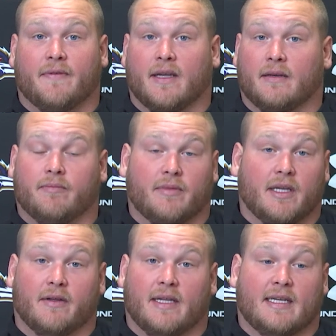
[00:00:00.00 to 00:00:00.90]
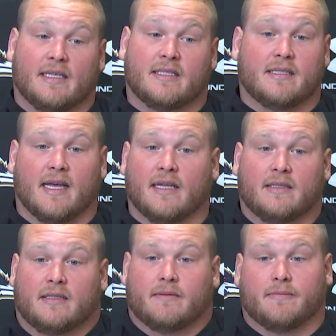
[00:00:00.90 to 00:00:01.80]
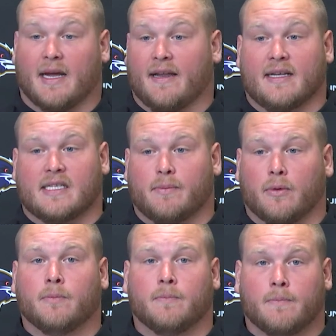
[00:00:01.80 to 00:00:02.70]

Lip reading: And, you know, it's kind of that simple.